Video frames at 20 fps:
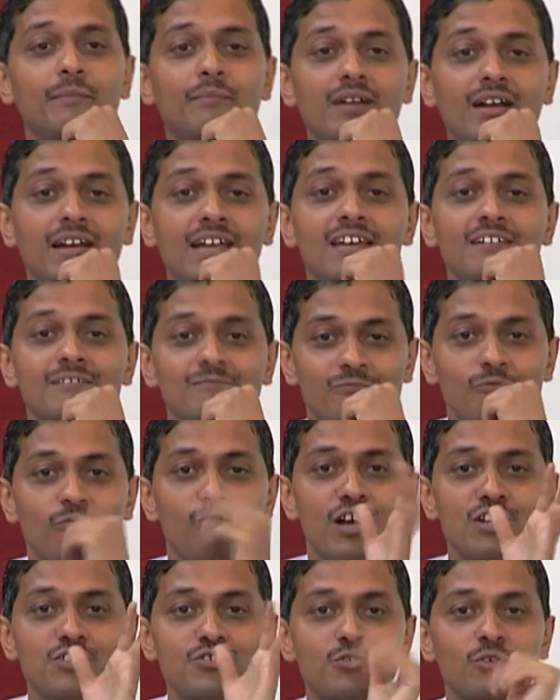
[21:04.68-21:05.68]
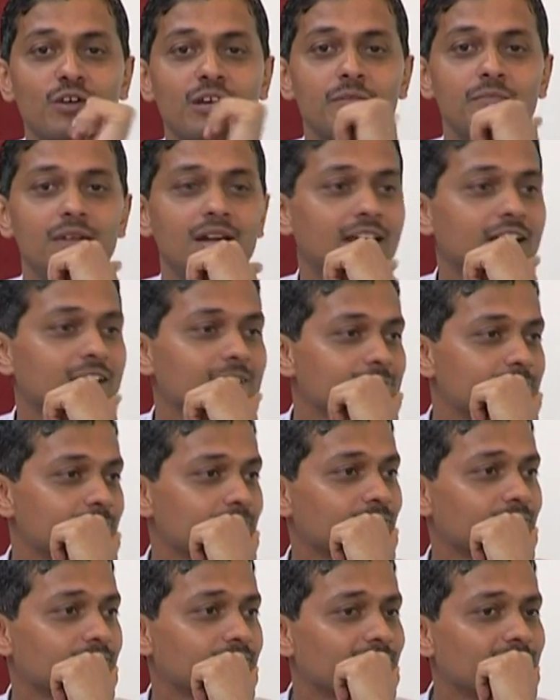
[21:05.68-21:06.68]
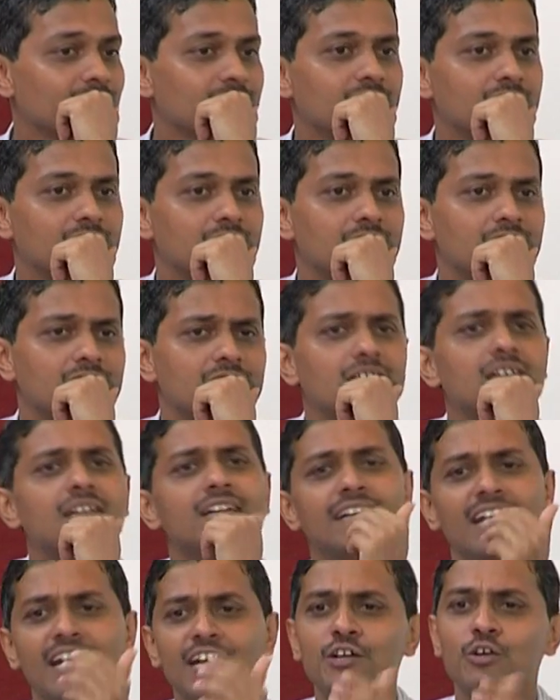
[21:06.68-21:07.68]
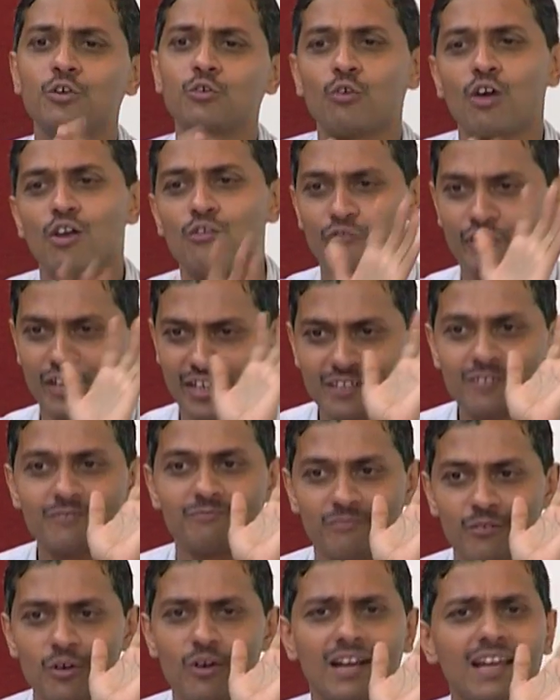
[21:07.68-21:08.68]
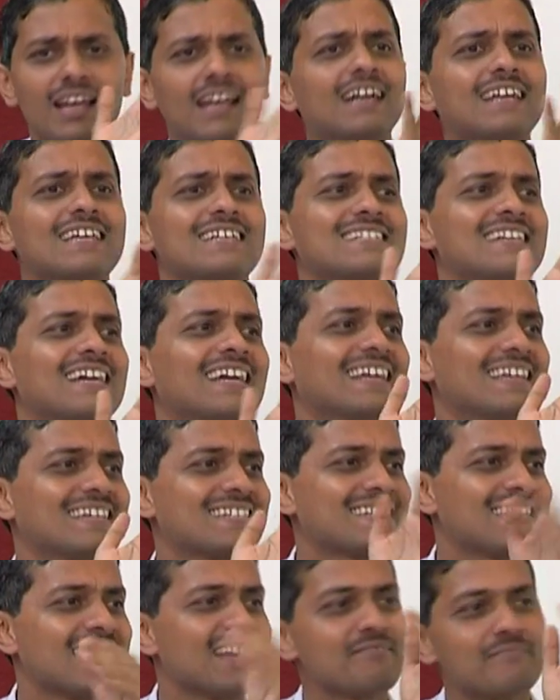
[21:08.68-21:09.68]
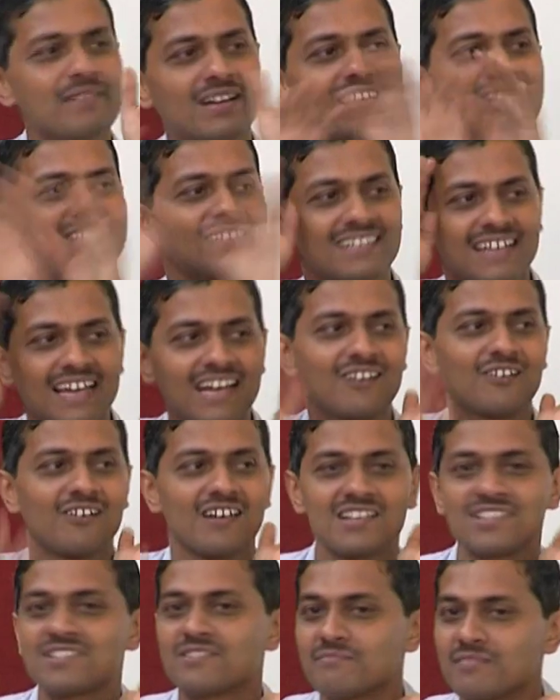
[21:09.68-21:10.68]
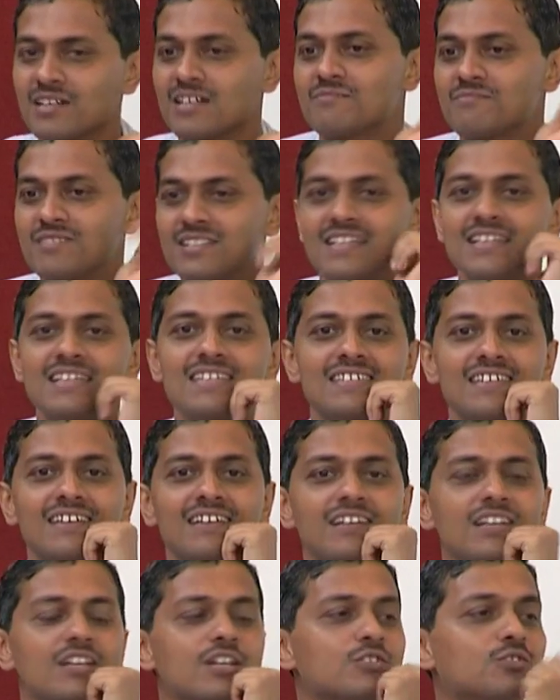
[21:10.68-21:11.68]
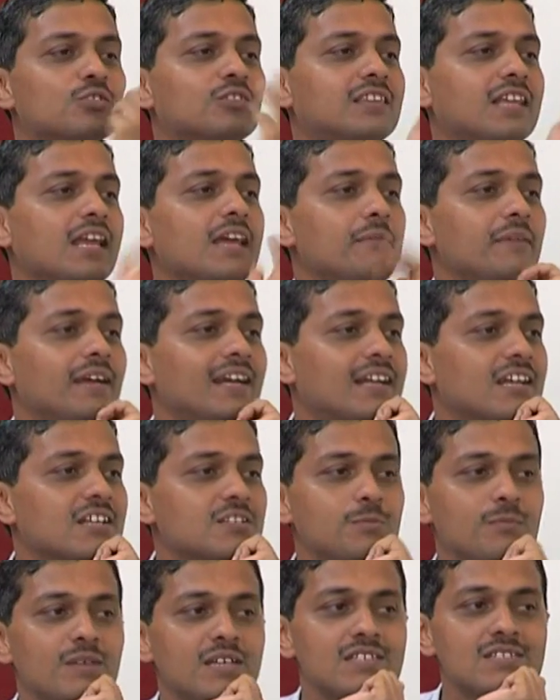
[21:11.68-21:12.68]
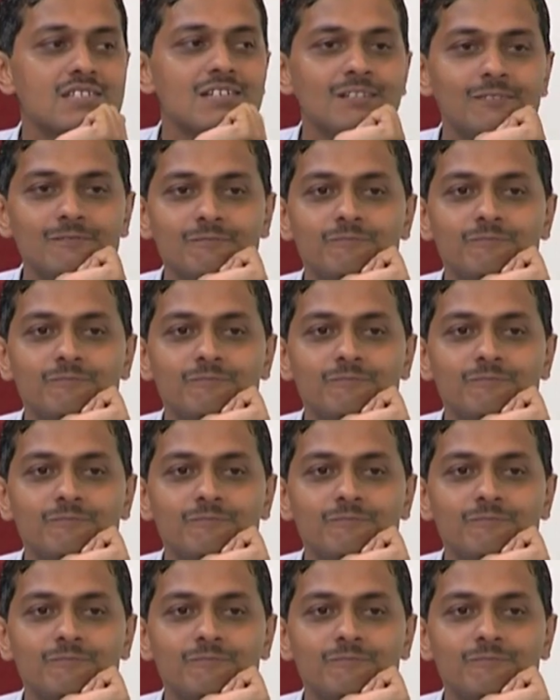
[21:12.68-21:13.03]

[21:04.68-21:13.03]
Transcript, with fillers: a building, one story building 10 to 12 feet okay let us take it as 10 because calculation becomes easy. So 3 meters means